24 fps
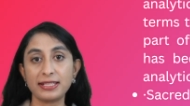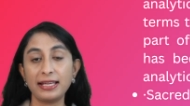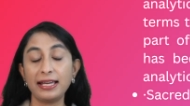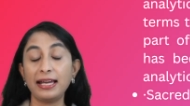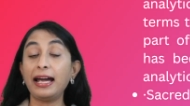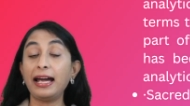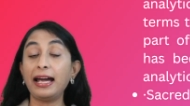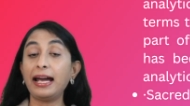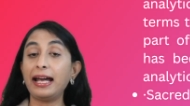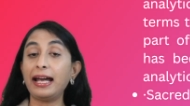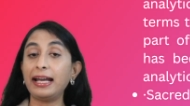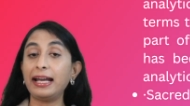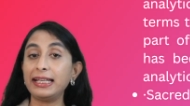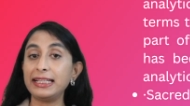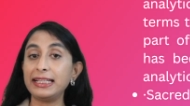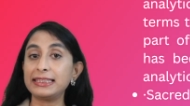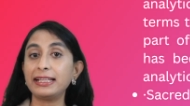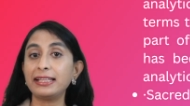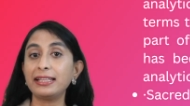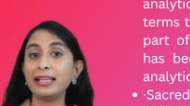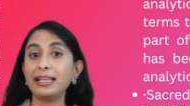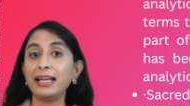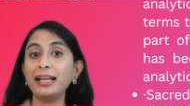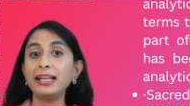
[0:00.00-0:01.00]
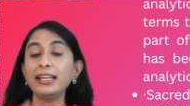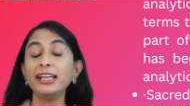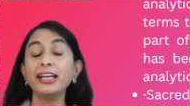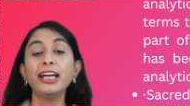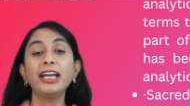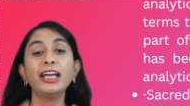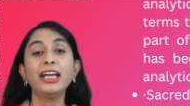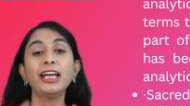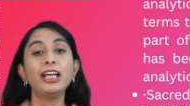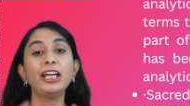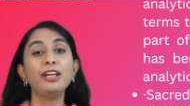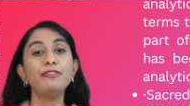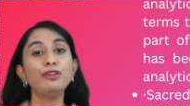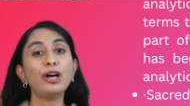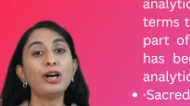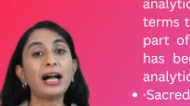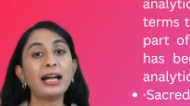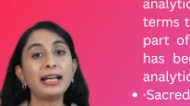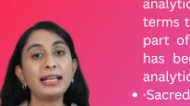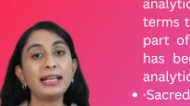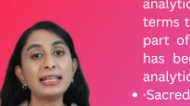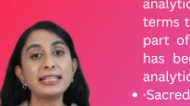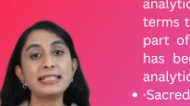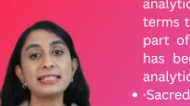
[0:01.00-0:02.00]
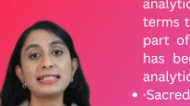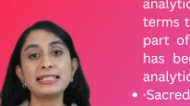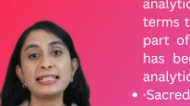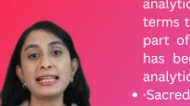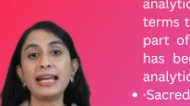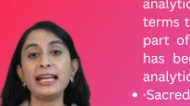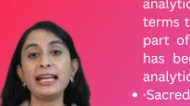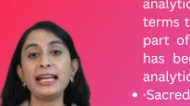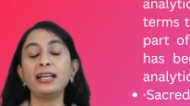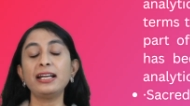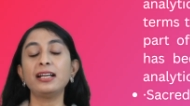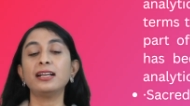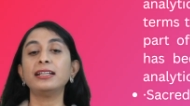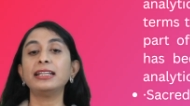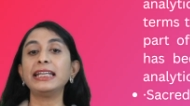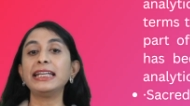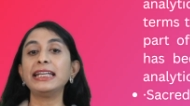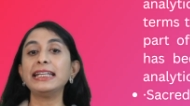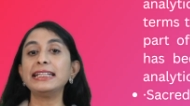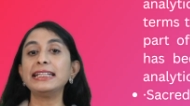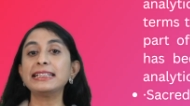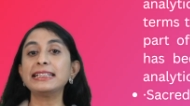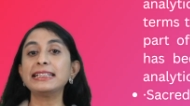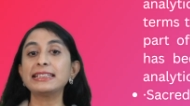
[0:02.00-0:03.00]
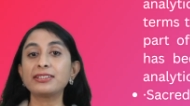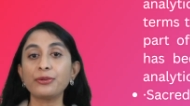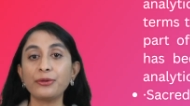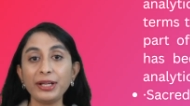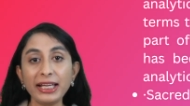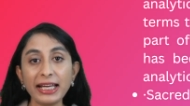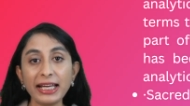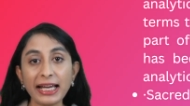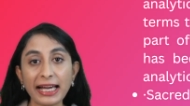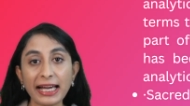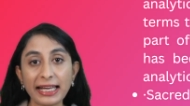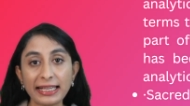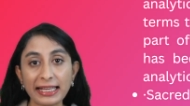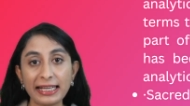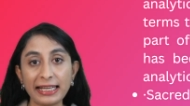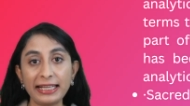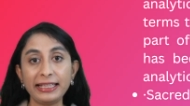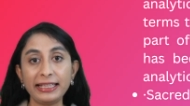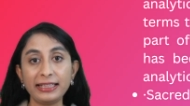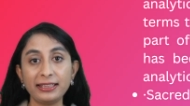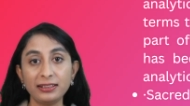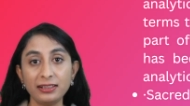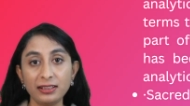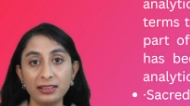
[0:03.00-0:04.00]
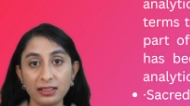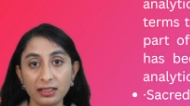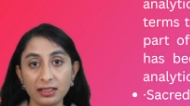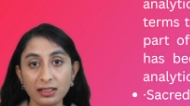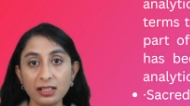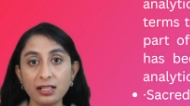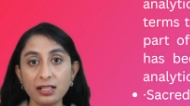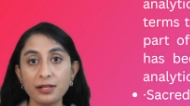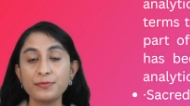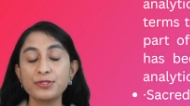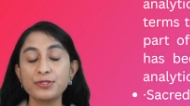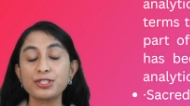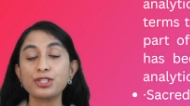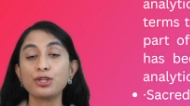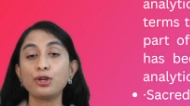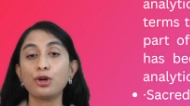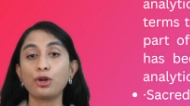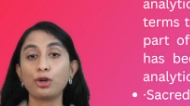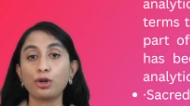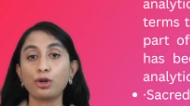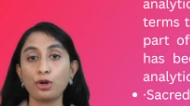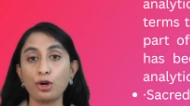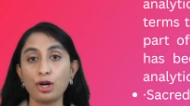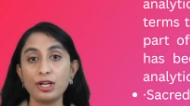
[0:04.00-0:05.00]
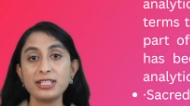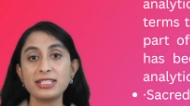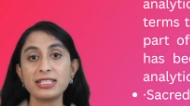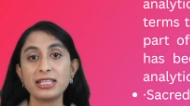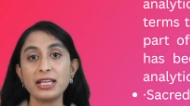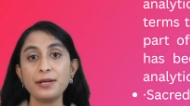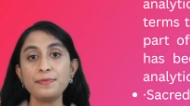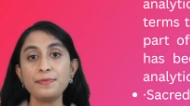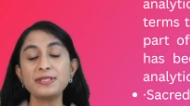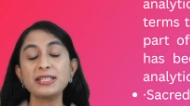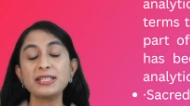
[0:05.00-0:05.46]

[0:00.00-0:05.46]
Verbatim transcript: And he said that if you understand these 3 analytical terms or concepts